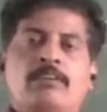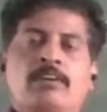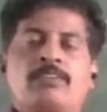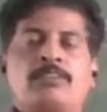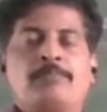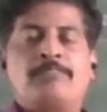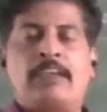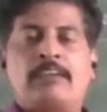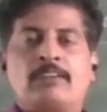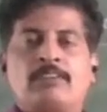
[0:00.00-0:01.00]
or some
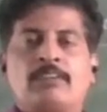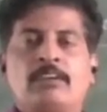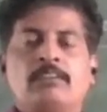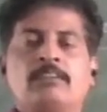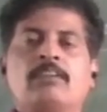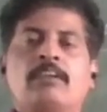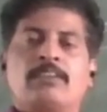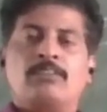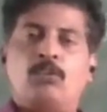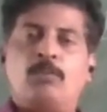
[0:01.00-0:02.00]
factories are
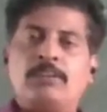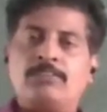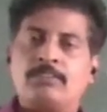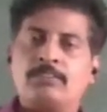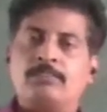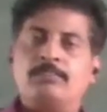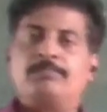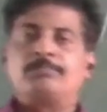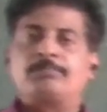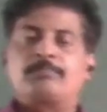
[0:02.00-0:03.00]
established,
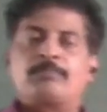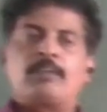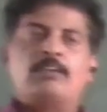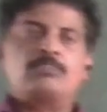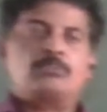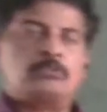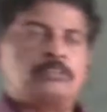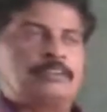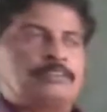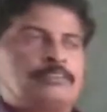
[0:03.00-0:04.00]
so
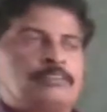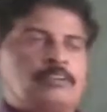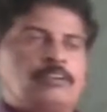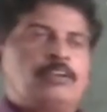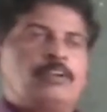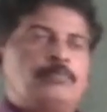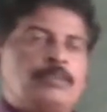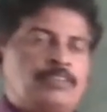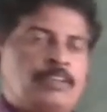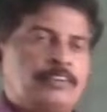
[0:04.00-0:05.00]
that
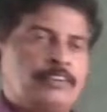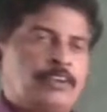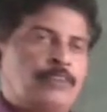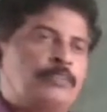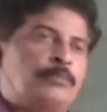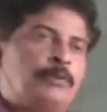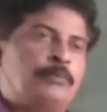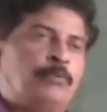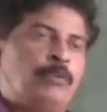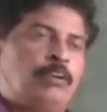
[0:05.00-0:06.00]
majority of the
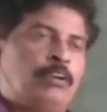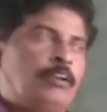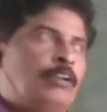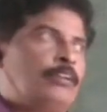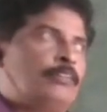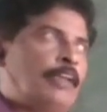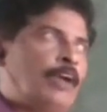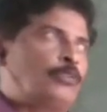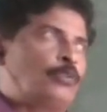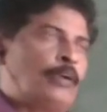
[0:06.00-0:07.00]
people they
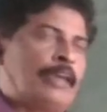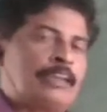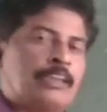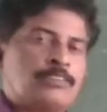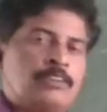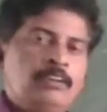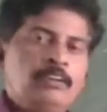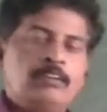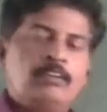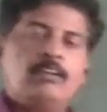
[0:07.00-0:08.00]
have to engage in
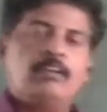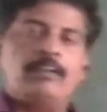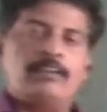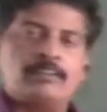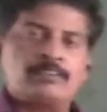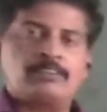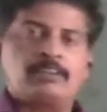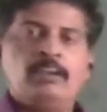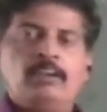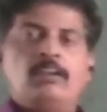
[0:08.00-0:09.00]

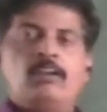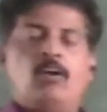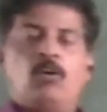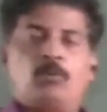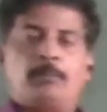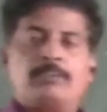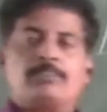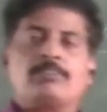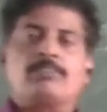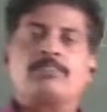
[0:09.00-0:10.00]
industrial
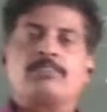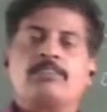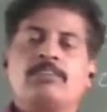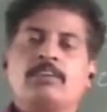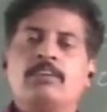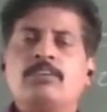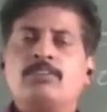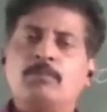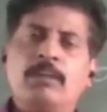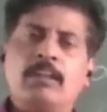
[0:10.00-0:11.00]
occupations.
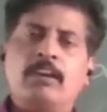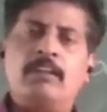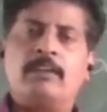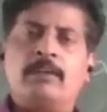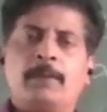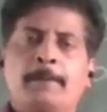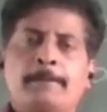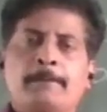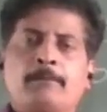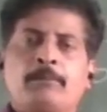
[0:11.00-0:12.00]
Similarly,
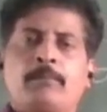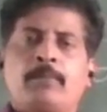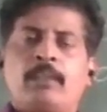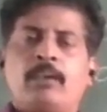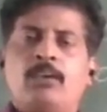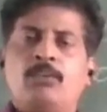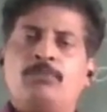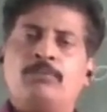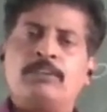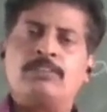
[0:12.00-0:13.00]

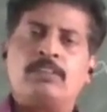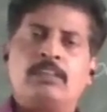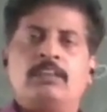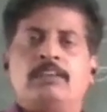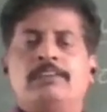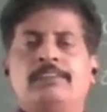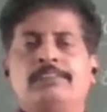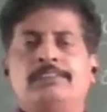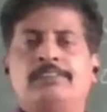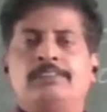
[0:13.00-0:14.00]
if we see
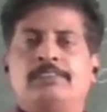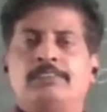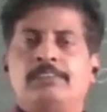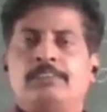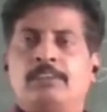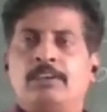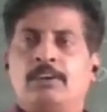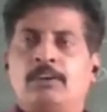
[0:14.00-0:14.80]
the